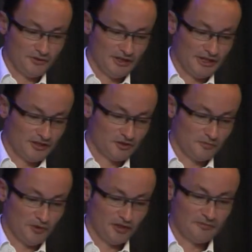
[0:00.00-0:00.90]
fully get
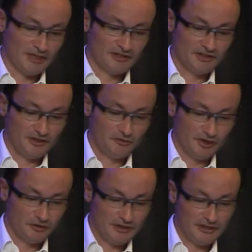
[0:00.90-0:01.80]
your point, Martin.
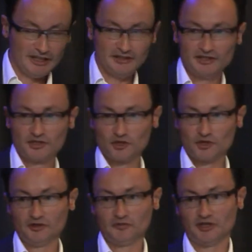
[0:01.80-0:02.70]
We already had
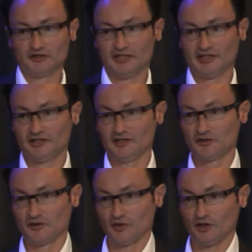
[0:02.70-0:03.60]
discussion about that in
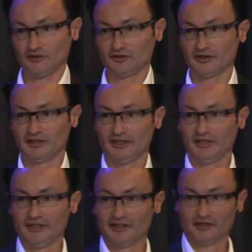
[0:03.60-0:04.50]
the board,
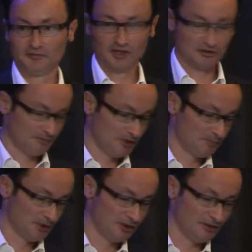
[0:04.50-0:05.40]
about
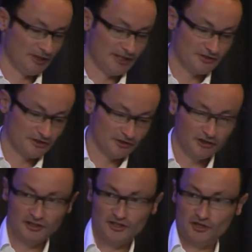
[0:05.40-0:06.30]
people either
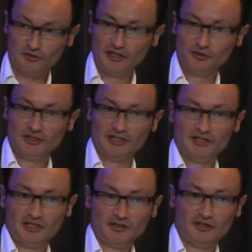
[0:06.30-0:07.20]
not answering to
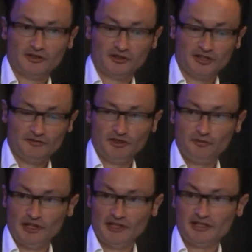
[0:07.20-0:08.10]
anything or not even
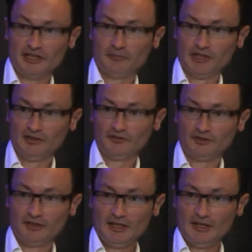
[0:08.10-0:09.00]
paying their
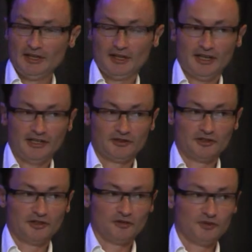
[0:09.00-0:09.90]
bills. And
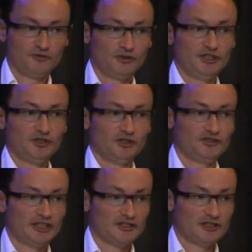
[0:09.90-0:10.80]
we fully know
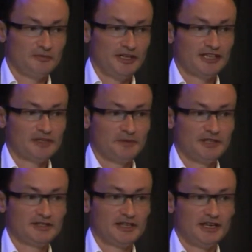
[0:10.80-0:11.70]
that some
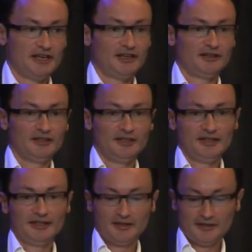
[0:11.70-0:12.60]
IXPs are
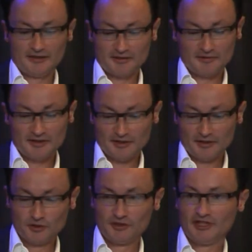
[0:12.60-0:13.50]

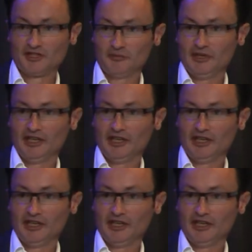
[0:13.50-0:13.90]
using the